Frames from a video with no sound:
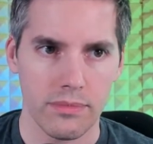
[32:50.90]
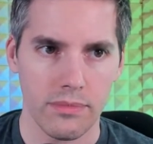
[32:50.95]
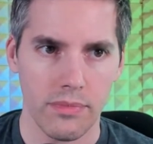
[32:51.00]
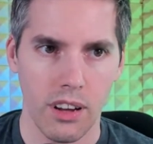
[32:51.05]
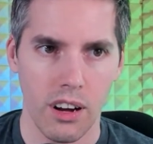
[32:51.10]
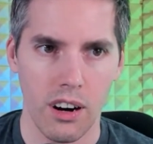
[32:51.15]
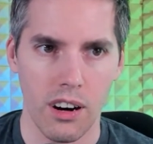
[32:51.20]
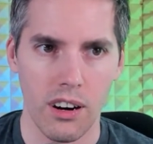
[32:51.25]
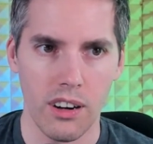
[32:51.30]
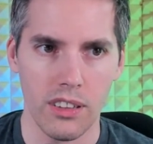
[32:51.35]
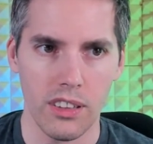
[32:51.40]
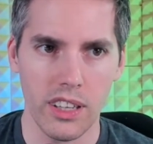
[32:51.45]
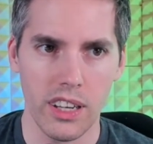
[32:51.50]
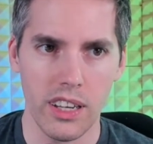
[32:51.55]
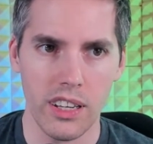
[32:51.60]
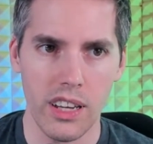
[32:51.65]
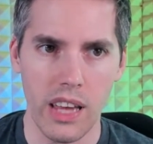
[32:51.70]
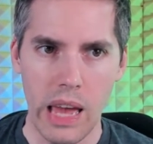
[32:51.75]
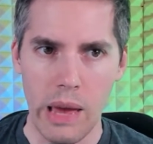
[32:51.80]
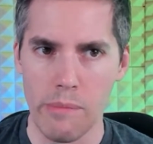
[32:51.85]

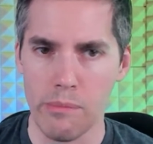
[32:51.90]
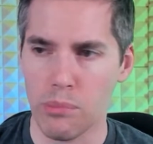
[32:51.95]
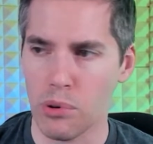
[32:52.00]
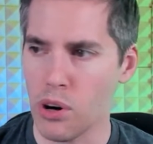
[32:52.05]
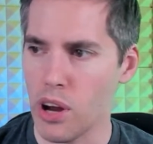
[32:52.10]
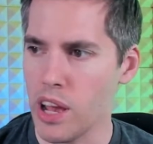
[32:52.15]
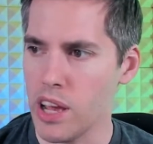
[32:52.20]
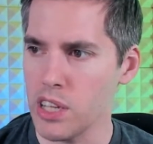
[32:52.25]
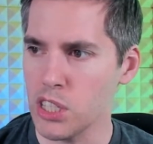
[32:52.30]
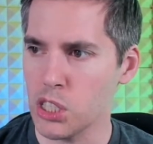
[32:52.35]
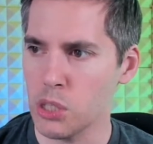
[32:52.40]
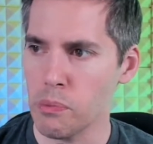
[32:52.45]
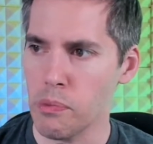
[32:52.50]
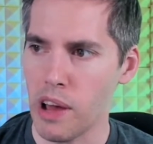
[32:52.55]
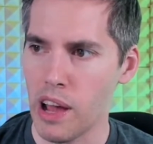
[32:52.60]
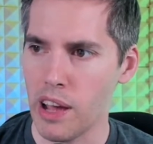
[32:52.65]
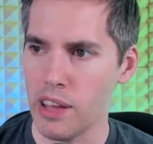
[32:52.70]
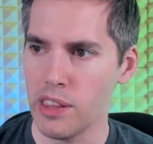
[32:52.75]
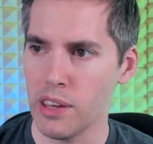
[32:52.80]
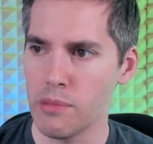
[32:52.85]
Arlen, embraced
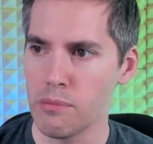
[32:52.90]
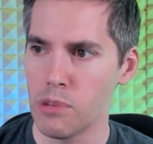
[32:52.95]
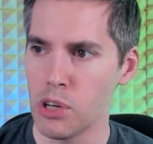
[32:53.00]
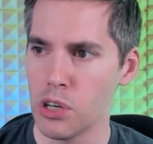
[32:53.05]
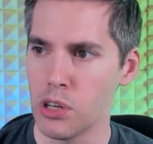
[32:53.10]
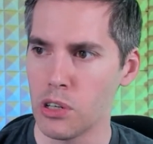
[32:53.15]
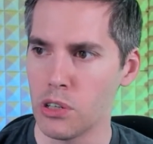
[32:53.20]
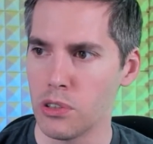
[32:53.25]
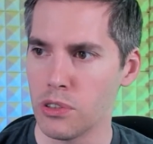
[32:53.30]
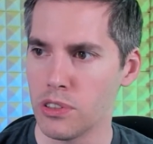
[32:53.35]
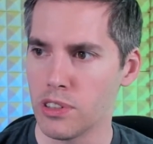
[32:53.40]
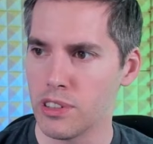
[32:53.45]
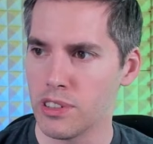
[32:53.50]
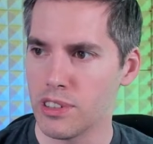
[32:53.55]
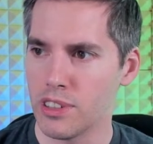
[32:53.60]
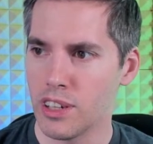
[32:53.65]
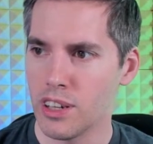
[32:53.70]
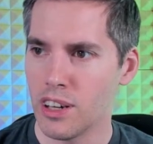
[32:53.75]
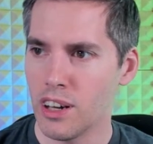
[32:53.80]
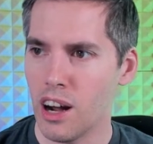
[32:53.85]
by the moon.
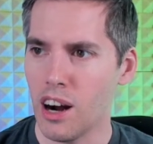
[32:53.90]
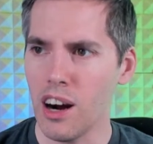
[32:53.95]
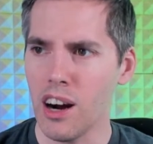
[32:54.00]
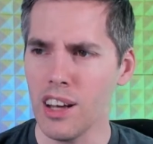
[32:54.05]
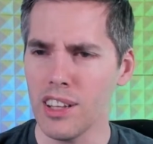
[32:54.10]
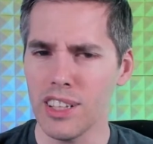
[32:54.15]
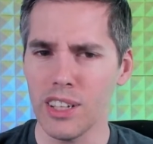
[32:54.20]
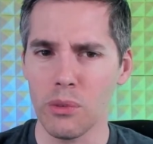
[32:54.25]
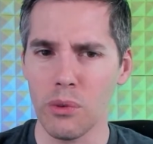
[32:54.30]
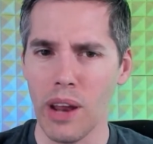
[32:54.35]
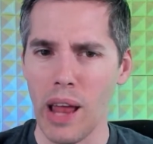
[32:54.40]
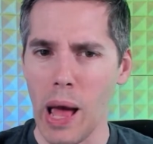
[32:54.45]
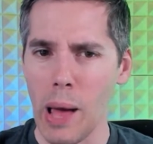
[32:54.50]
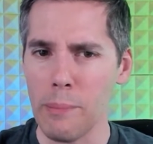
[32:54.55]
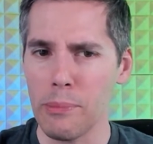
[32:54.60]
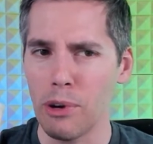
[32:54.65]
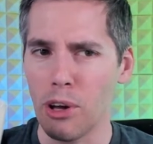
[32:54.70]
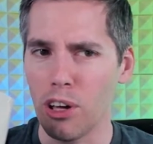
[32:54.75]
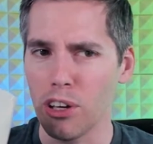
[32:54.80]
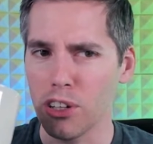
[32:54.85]
Arlen, what
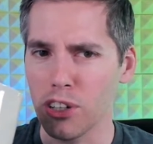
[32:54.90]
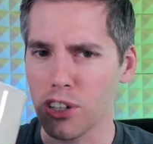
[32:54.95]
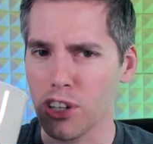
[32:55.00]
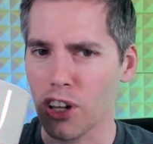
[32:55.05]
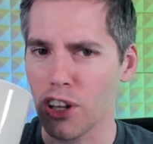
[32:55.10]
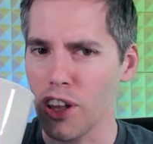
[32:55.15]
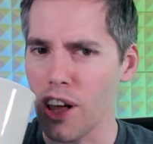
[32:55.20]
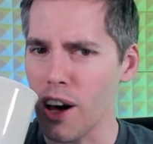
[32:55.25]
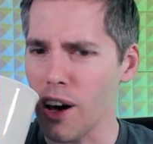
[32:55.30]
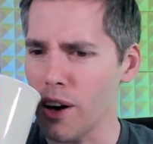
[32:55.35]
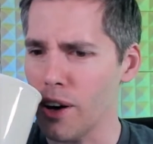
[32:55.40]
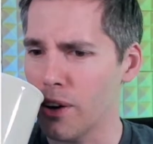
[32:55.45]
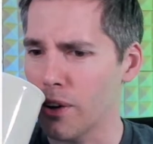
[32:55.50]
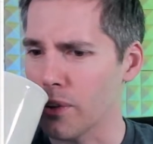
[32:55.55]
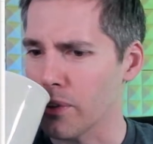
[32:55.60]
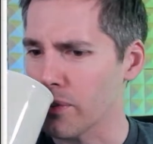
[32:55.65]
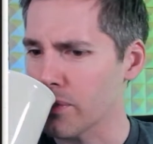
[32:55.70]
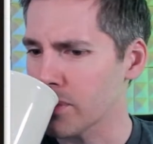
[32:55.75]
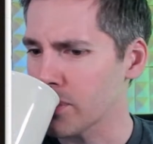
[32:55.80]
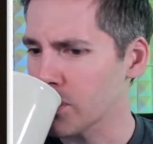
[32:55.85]
happened to all your
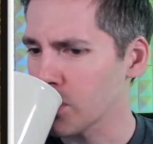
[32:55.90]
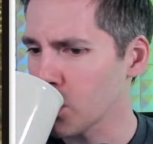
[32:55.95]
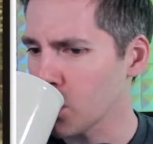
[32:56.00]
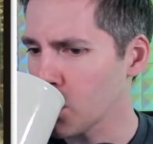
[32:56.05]
clothes?